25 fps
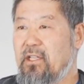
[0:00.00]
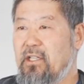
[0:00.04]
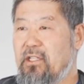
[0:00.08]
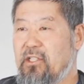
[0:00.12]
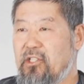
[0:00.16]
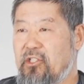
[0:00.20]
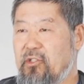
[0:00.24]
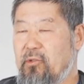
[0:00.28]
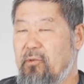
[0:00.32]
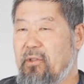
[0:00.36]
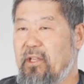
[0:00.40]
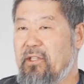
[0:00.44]

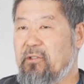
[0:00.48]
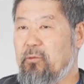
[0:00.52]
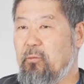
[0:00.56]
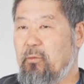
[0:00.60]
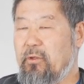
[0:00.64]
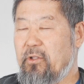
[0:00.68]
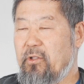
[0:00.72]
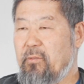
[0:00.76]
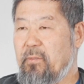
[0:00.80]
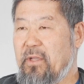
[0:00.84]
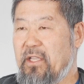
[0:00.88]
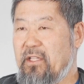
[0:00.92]
so that
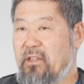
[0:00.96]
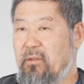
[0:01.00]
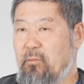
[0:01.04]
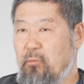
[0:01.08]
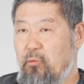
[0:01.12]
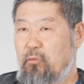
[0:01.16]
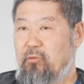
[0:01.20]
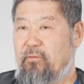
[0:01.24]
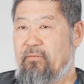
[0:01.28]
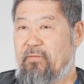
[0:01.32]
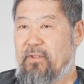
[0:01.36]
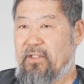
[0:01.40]
when you make the
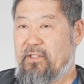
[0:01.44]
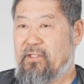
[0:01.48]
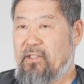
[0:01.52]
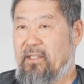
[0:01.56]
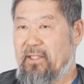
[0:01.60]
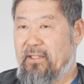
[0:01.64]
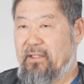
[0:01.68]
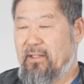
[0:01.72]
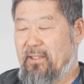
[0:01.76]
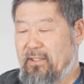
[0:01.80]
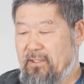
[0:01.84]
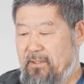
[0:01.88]
move, it's
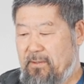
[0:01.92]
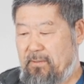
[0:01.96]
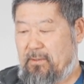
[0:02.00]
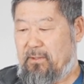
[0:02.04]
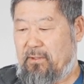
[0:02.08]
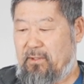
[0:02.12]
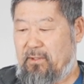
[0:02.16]
like this.